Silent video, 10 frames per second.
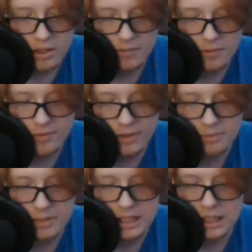of your
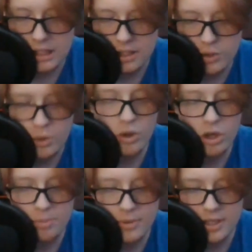vitamin E
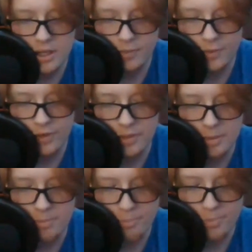200% of your
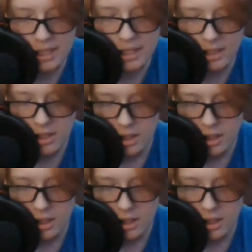vitamin B